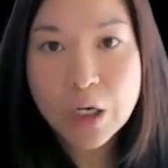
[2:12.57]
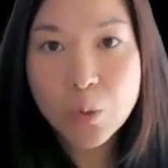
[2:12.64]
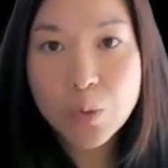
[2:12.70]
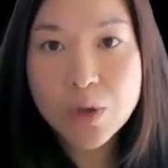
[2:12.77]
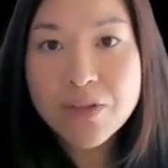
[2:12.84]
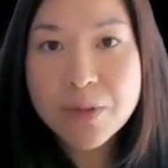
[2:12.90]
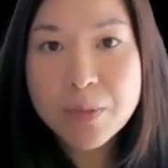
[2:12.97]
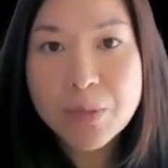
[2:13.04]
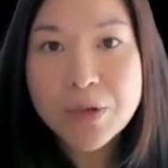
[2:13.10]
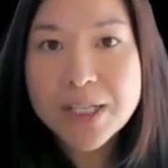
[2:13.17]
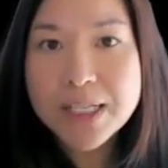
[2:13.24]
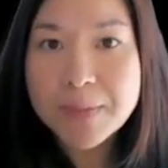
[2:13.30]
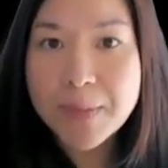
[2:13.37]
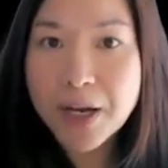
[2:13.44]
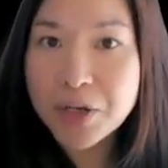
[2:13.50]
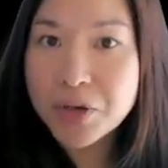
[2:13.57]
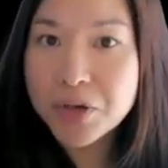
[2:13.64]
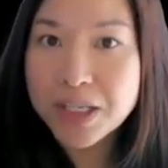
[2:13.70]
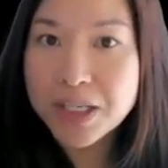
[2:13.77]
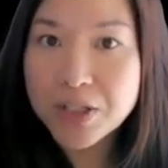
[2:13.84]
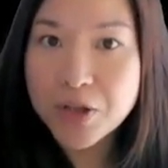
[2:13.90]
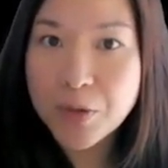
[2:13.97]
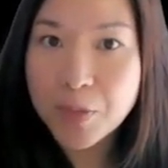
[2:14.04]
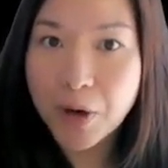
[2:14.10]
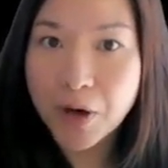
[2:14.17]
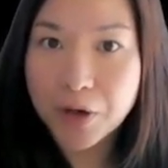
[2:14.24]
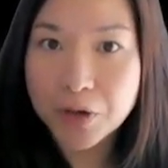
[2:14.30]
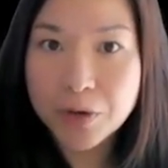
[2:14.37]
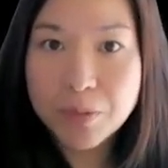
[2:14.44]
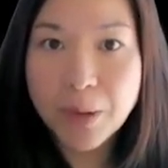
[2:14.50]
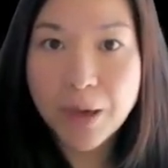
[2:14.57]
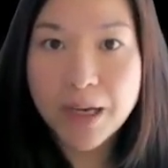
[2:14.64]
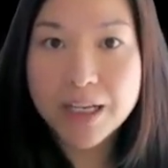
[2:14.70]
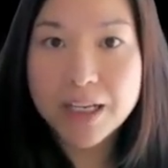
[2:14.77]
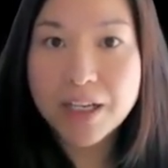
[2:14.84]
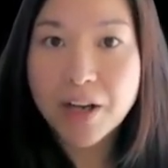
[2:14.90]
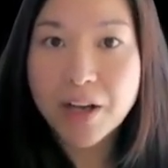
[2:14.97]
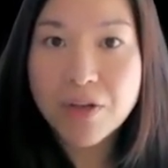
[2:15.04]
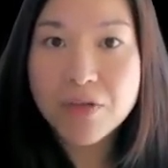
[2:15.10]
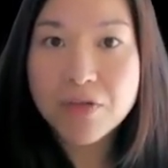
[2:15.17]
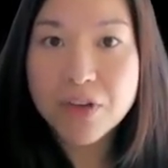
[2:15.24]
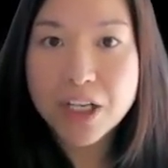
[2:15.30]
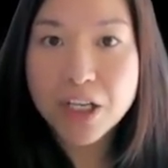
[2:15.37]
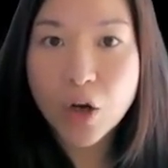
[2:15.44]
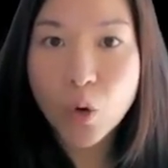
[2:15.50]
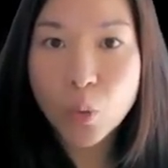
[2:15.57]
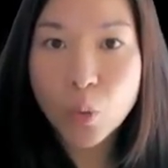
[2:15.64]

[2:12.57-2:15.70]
We've input this manually into the model, but in another video,